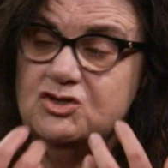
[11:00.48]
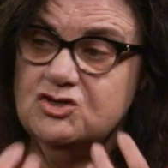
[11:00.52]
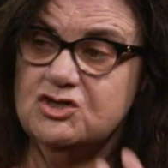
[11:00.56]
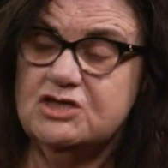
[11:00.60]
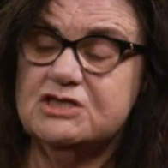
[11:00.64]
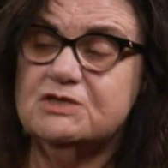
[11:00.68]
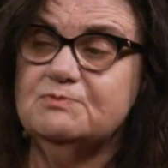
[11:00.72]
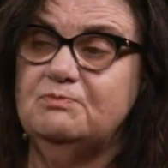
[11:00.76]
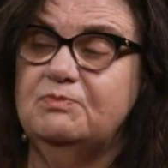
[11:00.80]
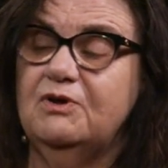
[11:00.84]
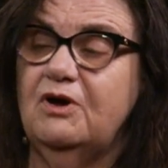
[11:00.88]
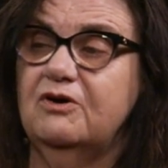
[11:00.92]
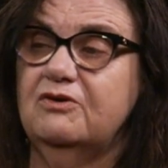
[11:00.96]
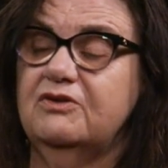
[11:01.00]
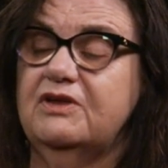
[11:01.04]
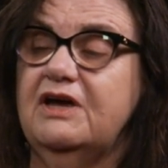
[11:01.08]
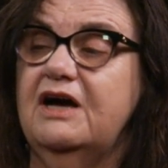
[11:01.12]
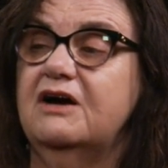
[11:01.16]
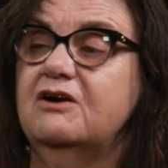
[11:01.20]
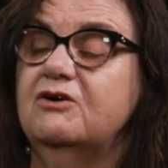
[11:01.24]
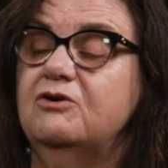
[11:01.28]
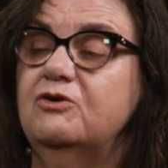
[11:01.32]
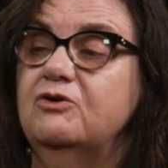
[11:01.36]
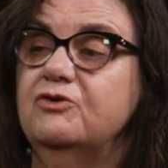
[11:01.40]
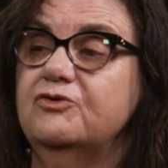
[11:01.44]
just blocked our
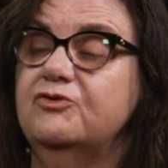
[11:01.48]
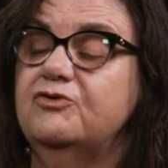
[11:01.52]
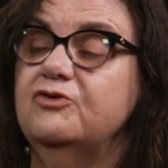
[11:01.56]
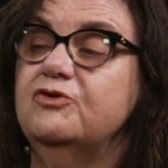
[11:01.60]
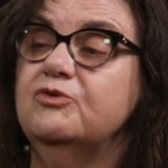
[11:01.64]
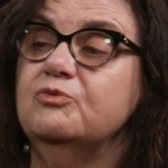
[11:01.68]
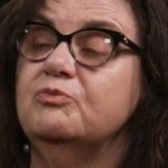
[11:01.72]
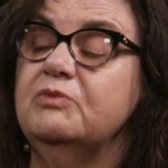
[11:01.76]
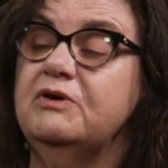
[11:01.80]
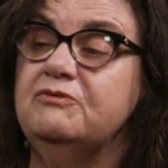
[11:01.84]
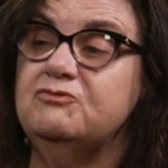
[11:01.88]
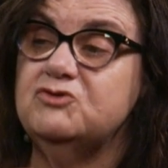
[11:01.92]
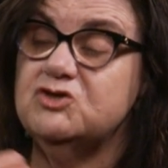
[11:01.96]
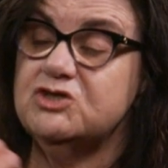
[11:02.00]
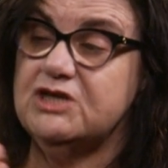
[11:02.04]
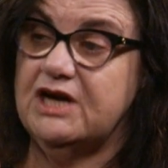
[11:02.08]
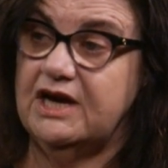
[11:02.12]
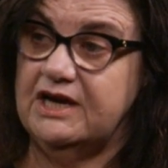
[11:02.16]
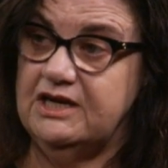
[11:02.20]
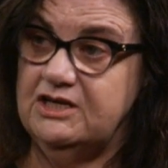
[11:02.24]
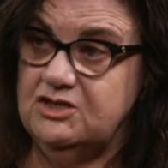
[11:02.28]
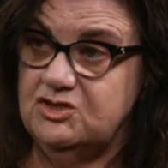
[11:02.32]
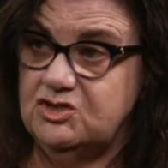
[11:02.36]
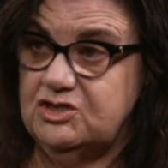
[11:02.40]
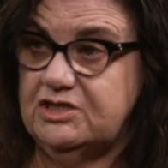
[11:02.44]
courses, we've
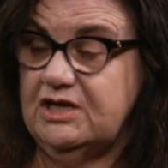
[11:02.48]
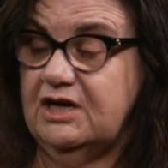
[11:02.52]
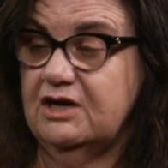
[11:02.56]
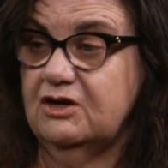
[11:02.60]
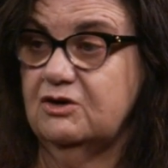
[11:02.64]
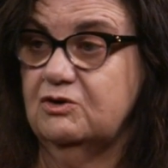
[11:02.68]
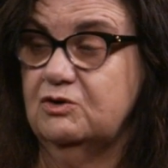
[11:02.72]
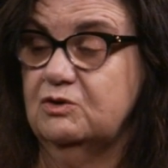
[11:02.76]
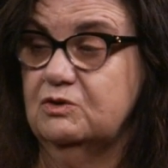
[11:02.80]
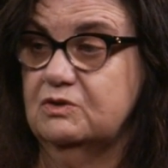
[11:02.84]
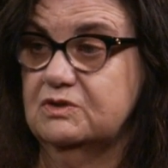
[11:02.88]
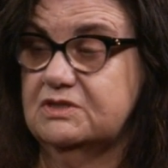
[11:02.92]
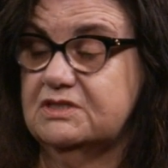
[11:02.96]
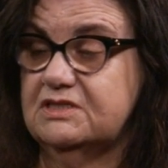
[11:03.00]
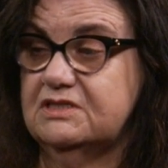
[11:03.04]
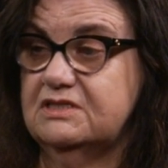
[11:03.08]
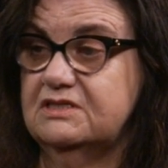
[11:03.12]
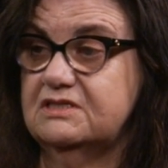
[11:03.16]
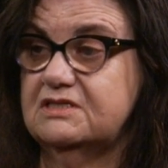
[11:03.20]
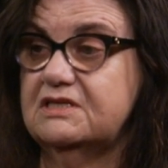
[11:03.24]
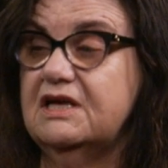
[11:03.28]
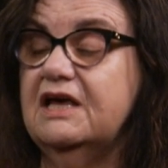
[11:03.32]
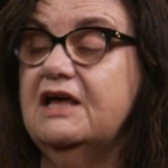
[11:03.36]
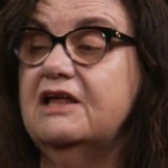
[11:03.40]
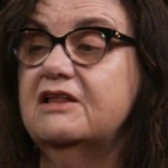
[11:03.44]
changed our
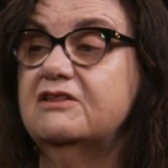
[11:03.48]
courses.